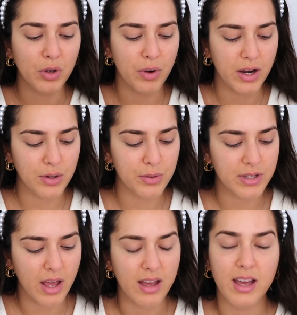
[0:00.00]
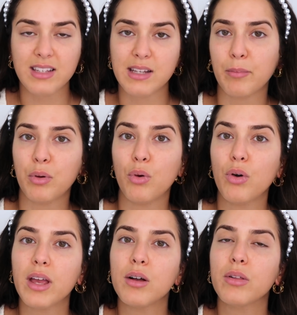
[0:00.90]
or I use a, a simple
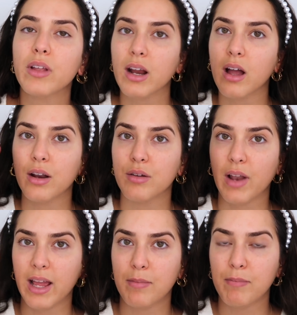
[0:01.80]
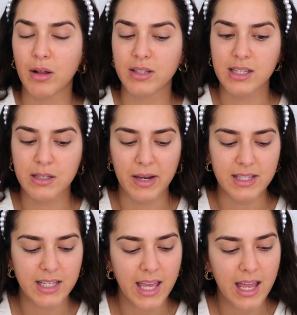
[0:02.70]
oil that I kind of like melt into my
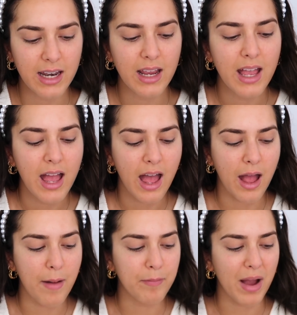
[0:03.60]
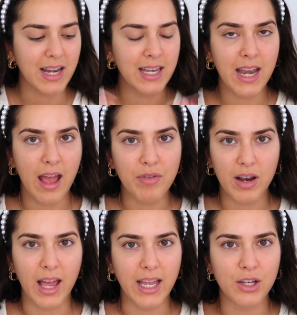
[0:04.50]
skin, um, but I
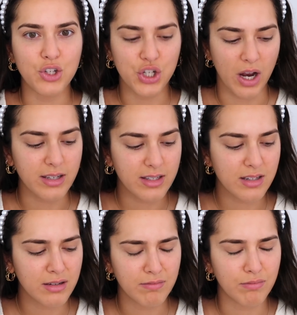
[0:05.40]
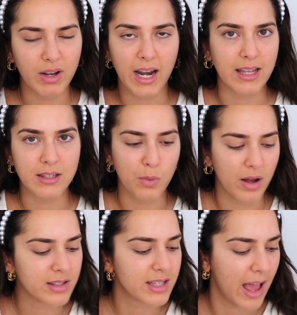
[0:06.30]
never like just cleanse
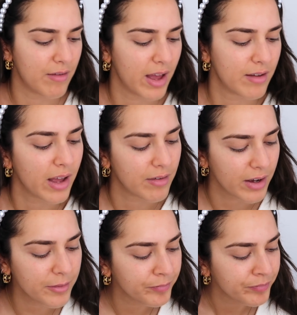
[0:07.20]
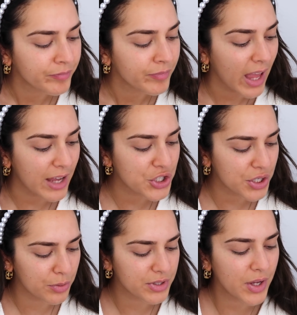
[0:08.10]
once, ever, ever, ever. And
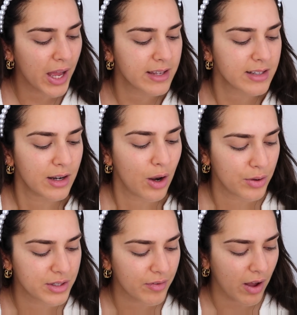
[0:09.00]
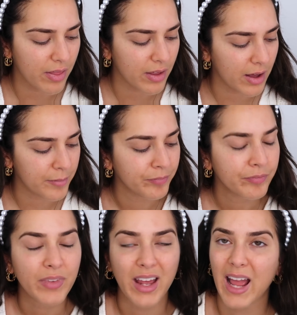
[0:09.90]
she also has loads of other,
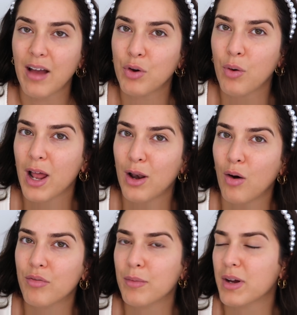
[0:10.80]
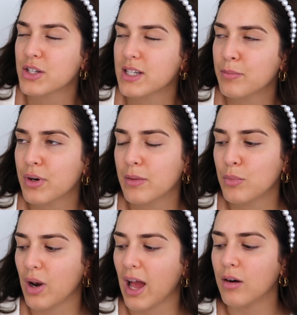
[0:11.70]
and I have quite a lot of them, I just didn't bring
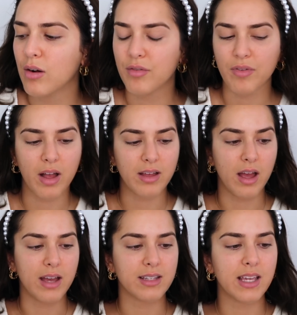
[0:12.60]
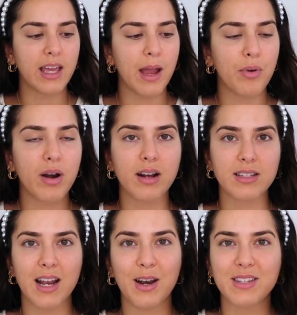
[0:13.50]
them all out, of uh, skincare
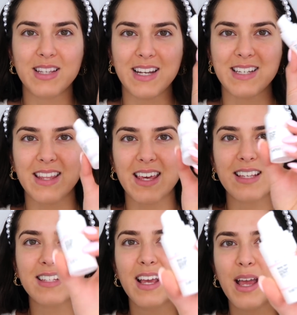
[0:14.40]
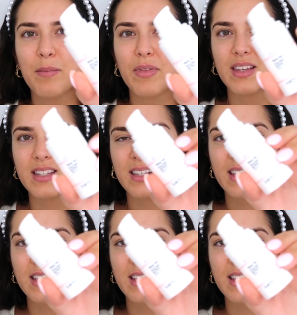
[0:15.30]
products. I lost the lid to this, but this